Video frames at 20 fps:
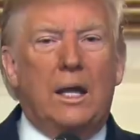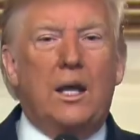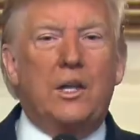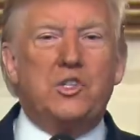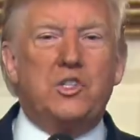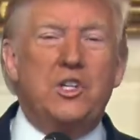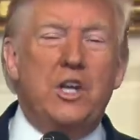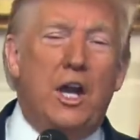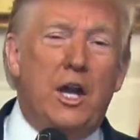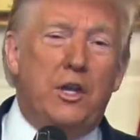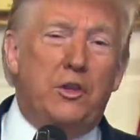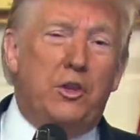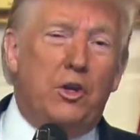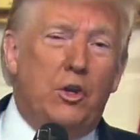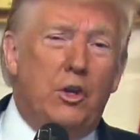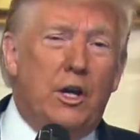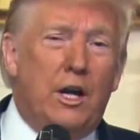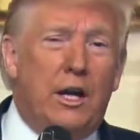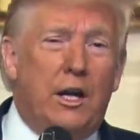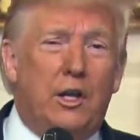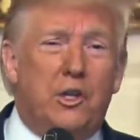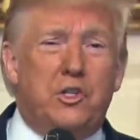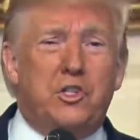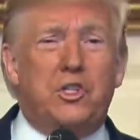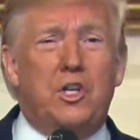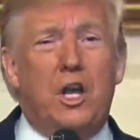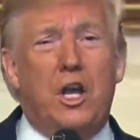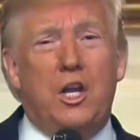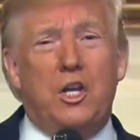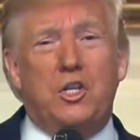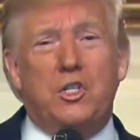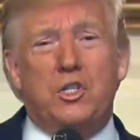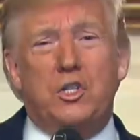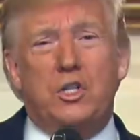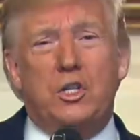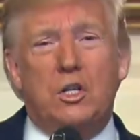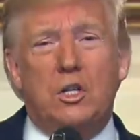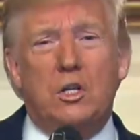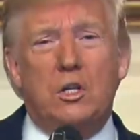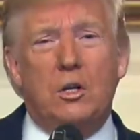Last night, the United
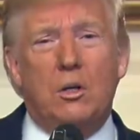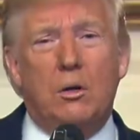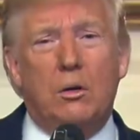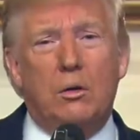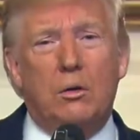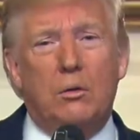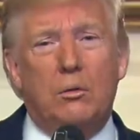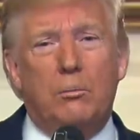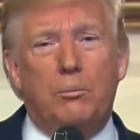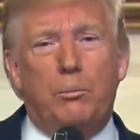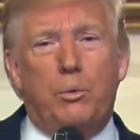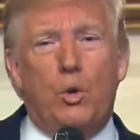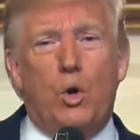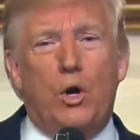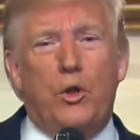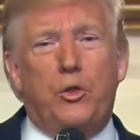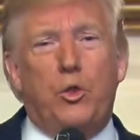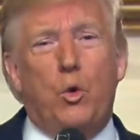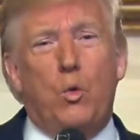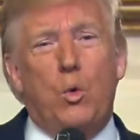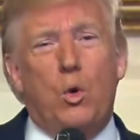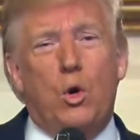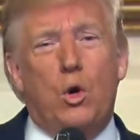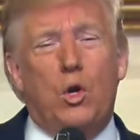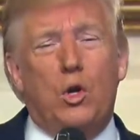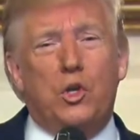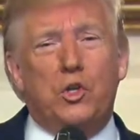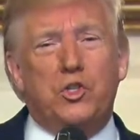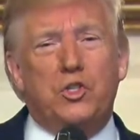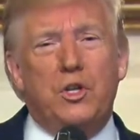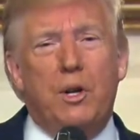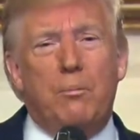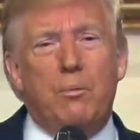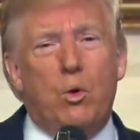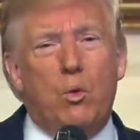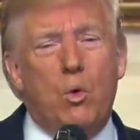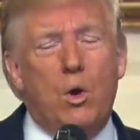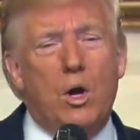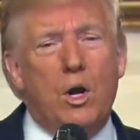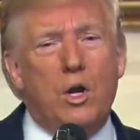States brought the world's
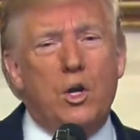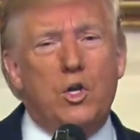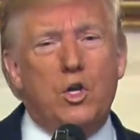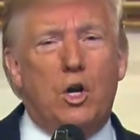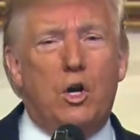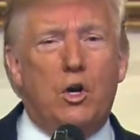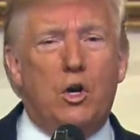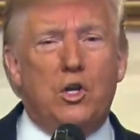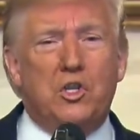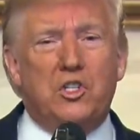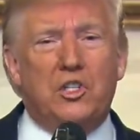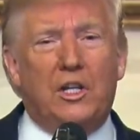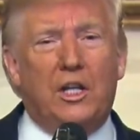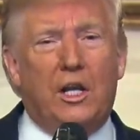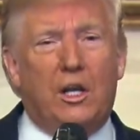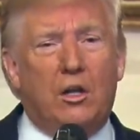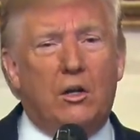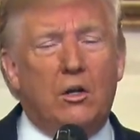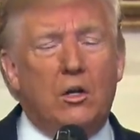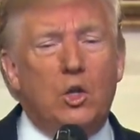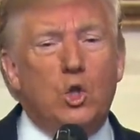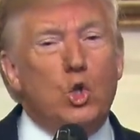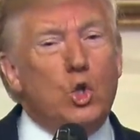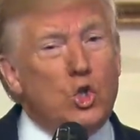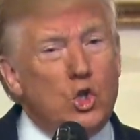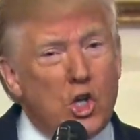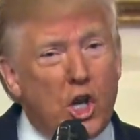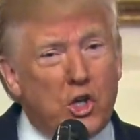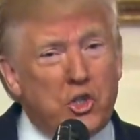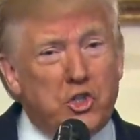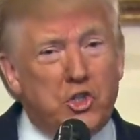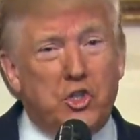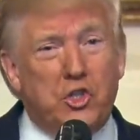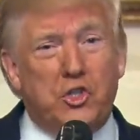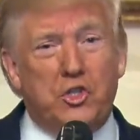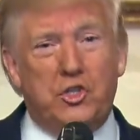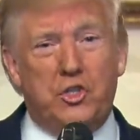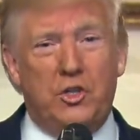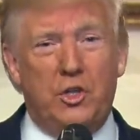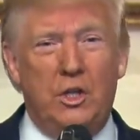number one terrorist leader to
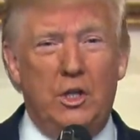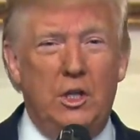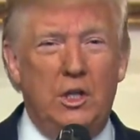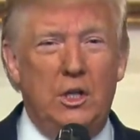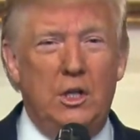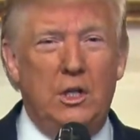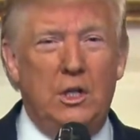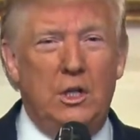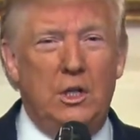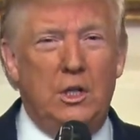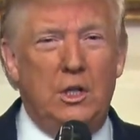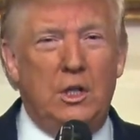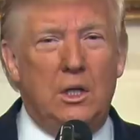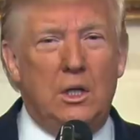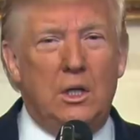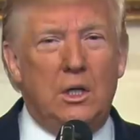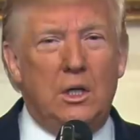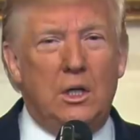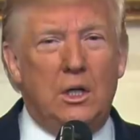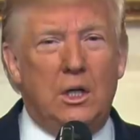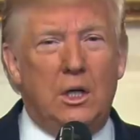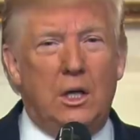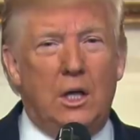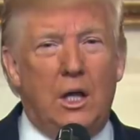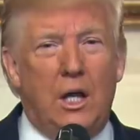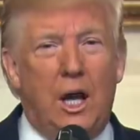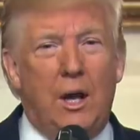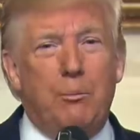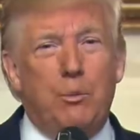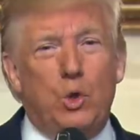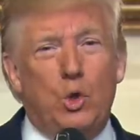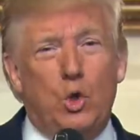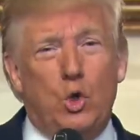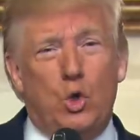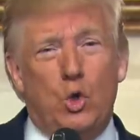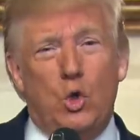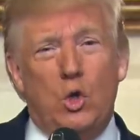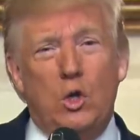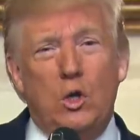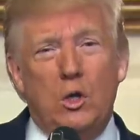justice.
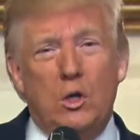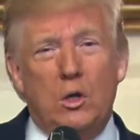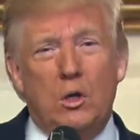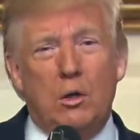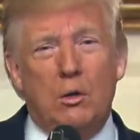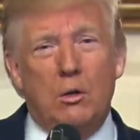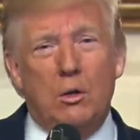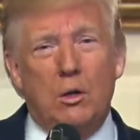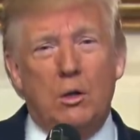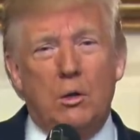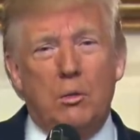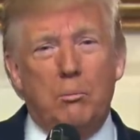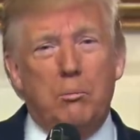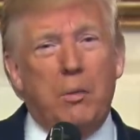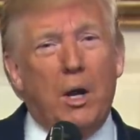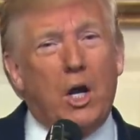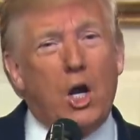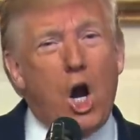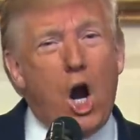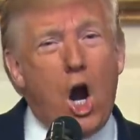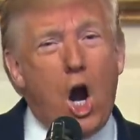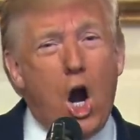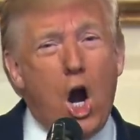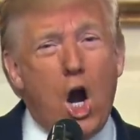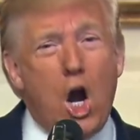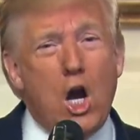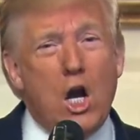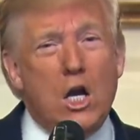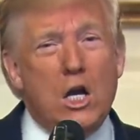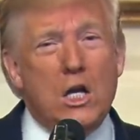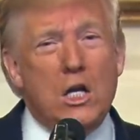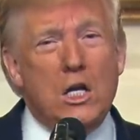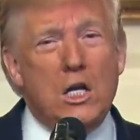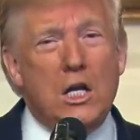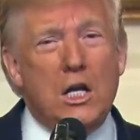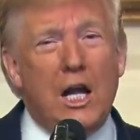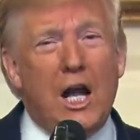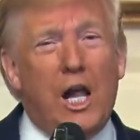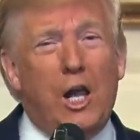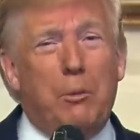Abu Bakr
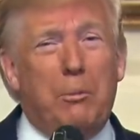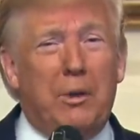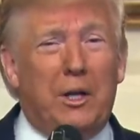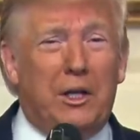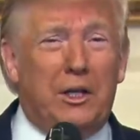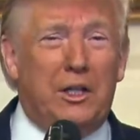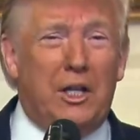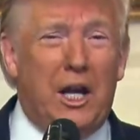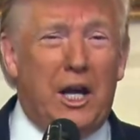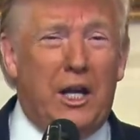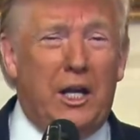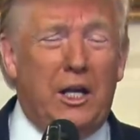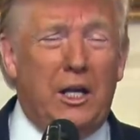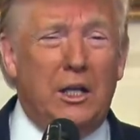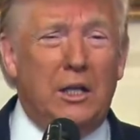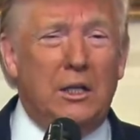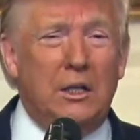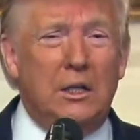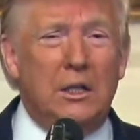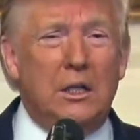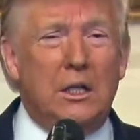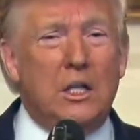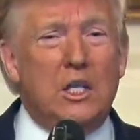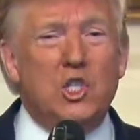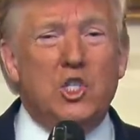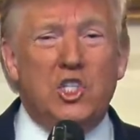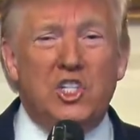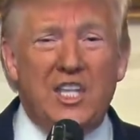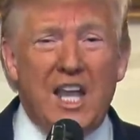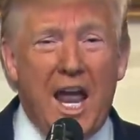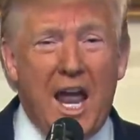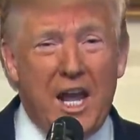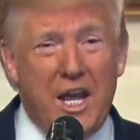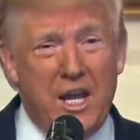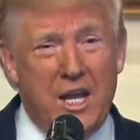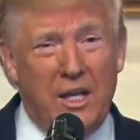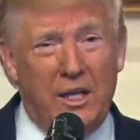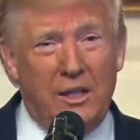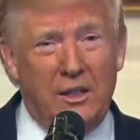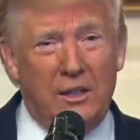al-Baghdadi is dead.